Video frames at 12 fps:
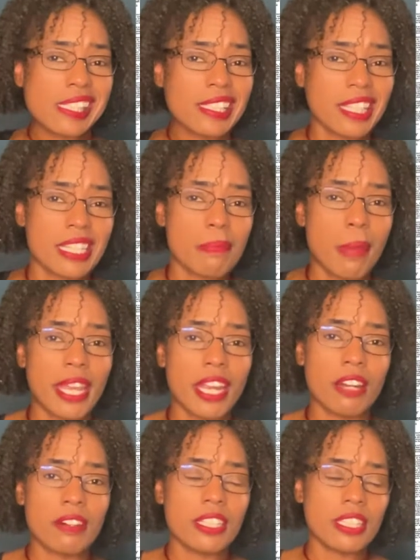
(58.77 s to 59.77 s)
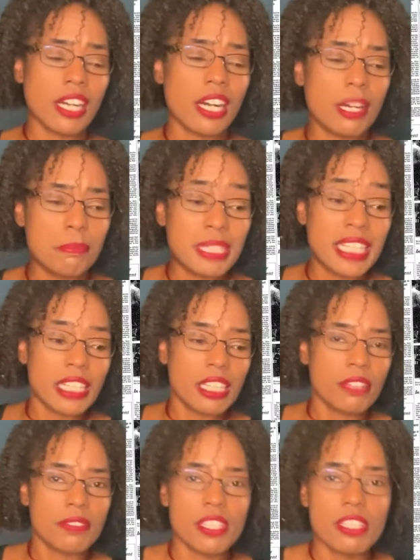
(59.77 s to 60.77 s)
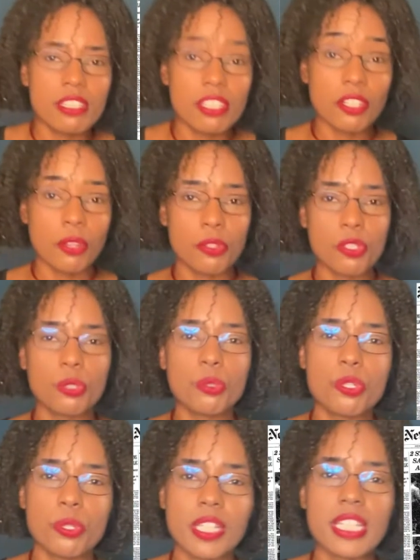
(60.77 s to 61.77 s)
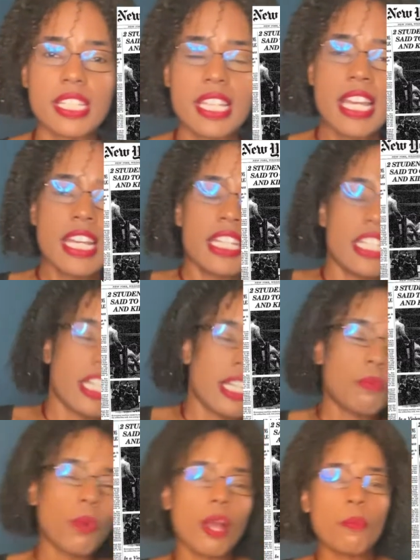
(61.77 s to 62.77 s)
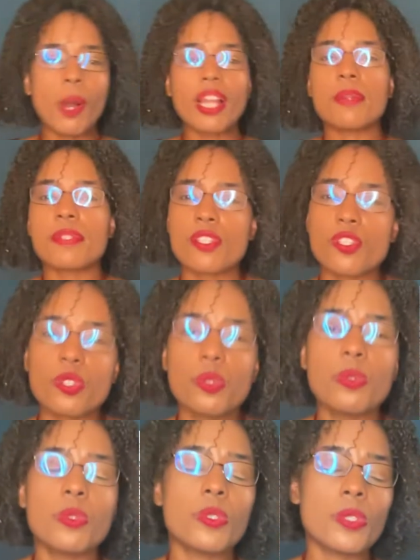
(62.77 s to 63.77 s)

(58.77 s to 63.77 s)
That's my era, uh, beginning of the, you know, the school shootings, you know, and, and while I was in school